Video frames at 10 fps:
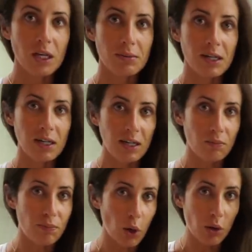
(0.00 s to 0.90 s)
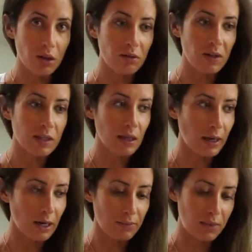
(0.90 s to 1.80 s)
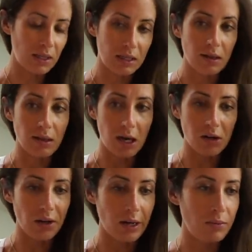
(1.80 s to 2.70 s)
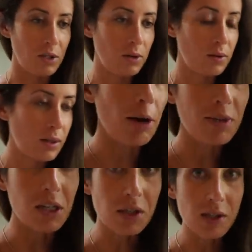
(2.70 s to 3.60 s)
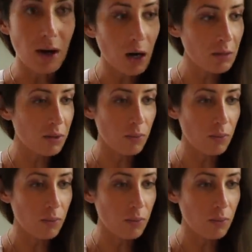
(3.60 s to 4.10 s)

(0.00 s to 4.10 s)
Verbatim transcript: like I'm gonna need both of these limes. That's a lot of lime juice. I'm gonna start with